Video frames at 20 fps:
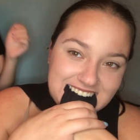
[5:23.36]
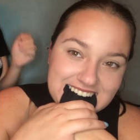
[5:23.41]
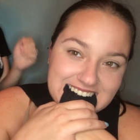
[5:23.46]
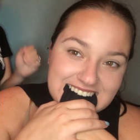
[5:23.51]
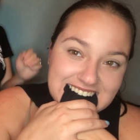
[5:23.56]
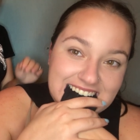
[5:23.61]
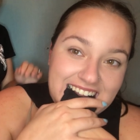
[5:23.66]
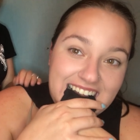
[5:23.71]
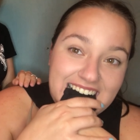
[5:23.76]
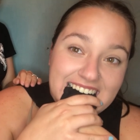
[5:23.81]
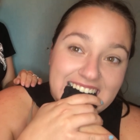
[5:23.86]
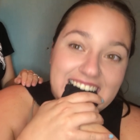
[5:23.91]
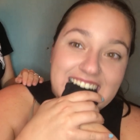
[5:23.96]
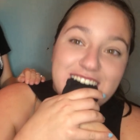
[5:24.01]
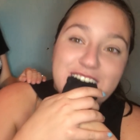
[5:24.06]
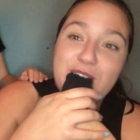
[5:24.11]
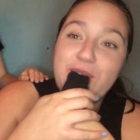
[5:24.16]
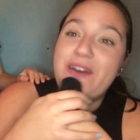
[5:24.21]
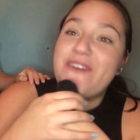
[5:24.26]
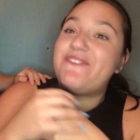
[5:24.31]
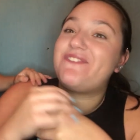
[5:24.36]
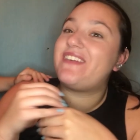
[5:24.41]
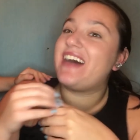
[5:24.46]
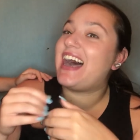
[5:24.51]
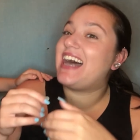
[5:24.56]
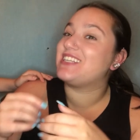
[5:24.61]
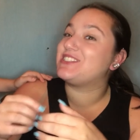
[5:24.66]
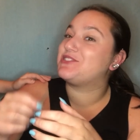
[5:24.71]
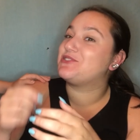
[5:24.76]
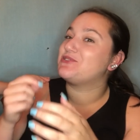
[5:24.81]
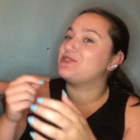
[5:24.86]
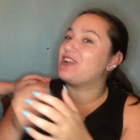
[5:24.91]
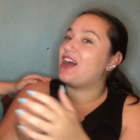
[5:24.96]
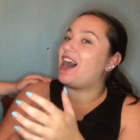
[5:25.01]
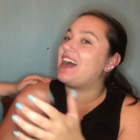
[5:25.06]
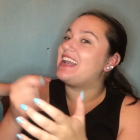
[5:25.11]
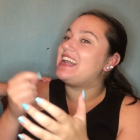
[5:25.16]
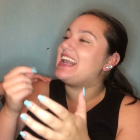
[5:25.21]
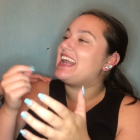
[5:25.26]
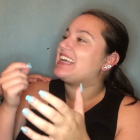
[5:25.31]
Natalie, do it fast. Do
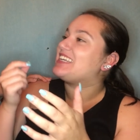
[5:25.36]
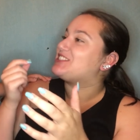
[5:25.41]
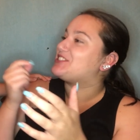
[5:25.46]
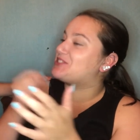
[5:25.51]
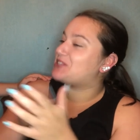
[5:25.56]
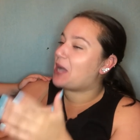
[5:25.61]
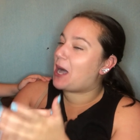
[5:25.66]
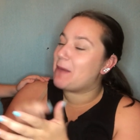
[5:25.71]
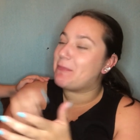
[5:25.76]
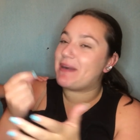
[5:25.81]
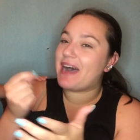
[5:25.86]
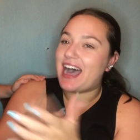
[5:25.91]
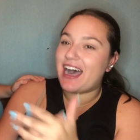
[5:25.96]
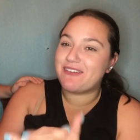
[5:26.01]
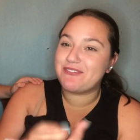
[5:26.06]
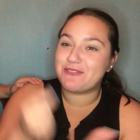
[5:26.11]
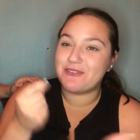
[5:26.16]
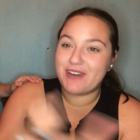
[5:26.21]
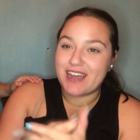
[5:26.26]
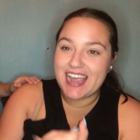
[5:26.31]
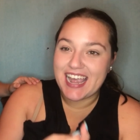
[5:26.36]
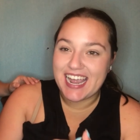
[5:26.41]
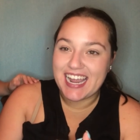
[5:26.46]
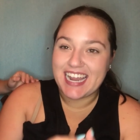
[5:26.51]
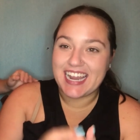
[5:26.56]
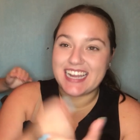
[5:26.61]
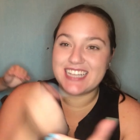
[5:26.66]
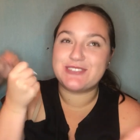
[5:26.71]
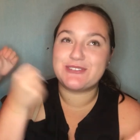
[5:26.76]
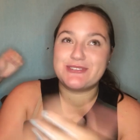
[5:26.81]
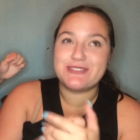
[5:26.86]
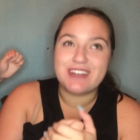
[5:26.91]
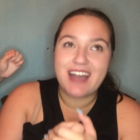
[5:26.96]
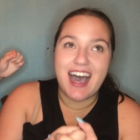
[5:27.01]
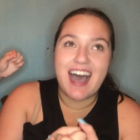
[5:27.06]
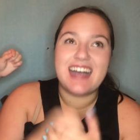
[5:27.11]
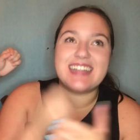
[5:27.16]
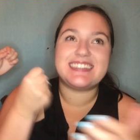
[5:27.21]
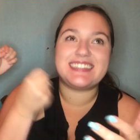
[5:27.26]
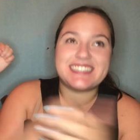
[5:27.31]
not like stop halfway. Do okay.
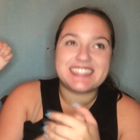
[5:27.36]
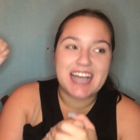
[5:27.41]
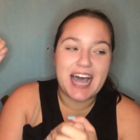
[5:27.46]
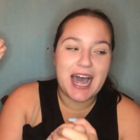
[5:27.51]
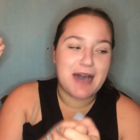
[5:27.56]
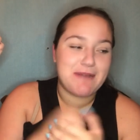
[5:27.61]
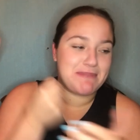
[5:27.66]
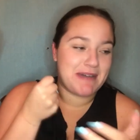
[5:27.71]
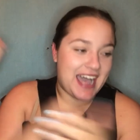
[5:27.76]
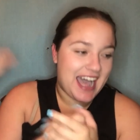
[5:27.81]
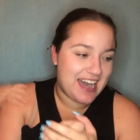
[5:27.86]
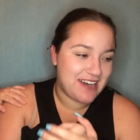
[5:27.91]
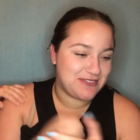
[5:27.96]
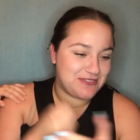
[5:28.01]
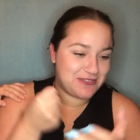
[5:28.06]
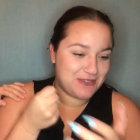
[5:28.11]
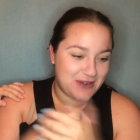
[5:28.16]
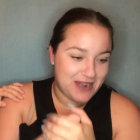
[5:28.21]
not stop halfway.